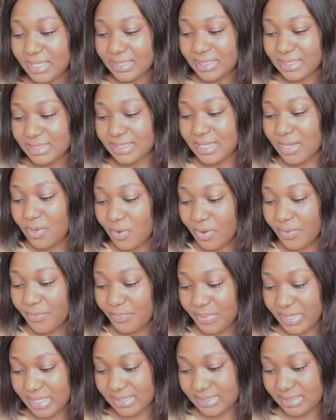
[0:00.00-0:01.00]
The
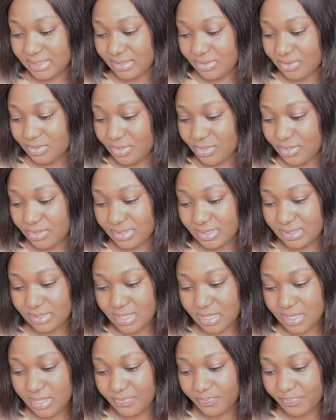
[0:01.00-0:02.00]
second person talks,
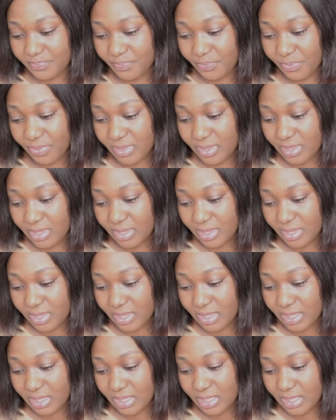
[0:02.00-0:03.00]
say,
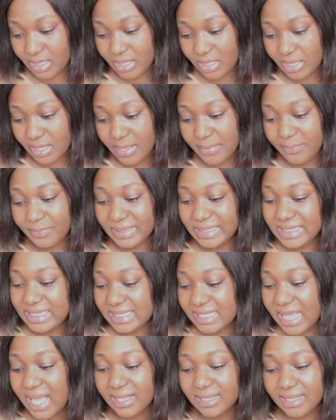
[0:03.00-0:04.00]

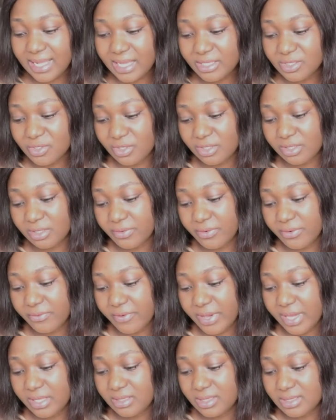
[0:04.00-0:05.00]
please, I'd like to
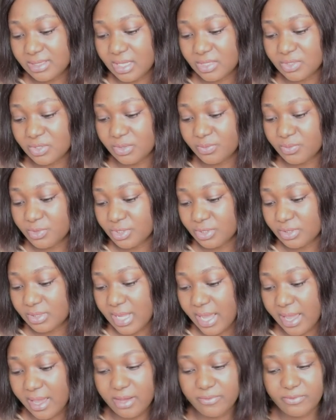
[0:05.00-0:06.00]
clarify this
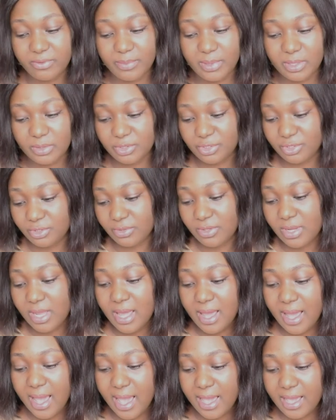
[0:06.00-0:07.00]
assumption I have about you.
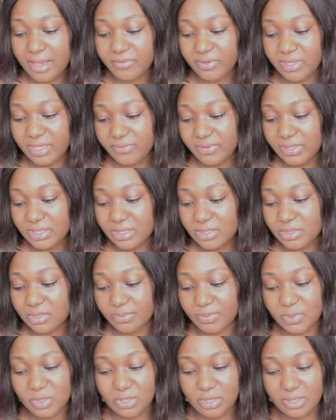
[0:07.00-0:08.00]
I have given it
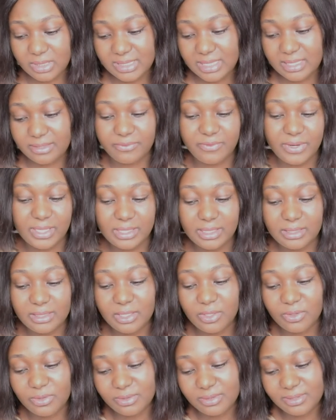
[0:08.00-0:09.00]
some thought and finally
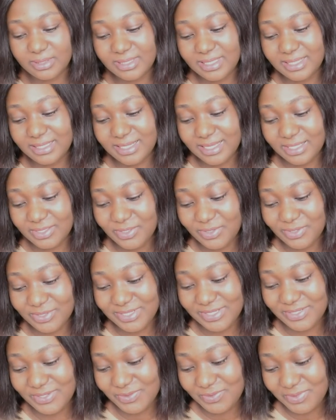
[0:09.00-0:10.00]
concluded that you're
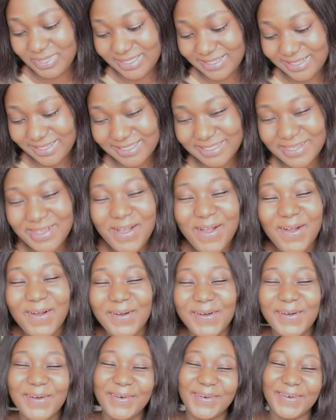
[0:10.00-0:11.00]
a sweetheart.
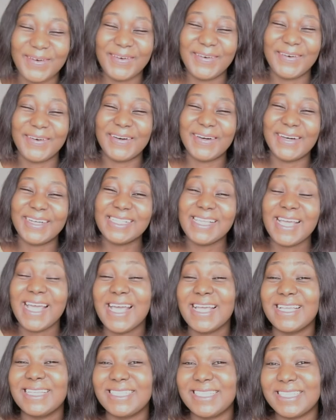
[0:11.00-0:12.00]
Oh,
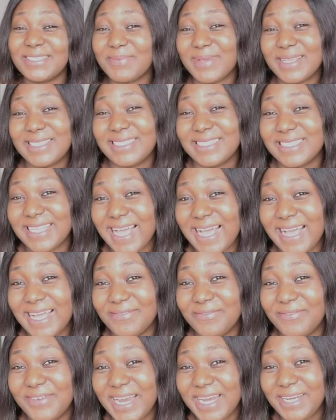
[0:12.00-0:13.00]
this person
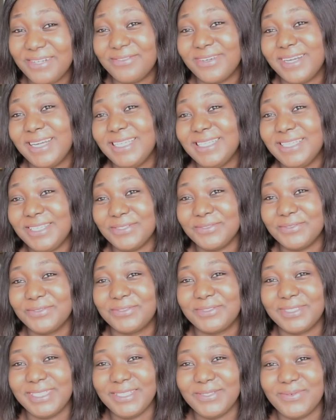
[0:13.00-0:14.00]
a very, very new
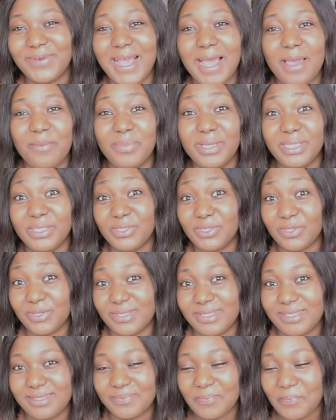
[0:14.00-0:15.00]
friend where I've been
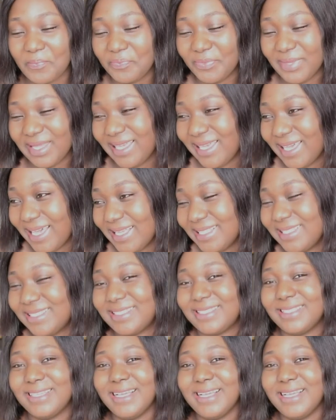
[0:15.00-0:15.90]
just get.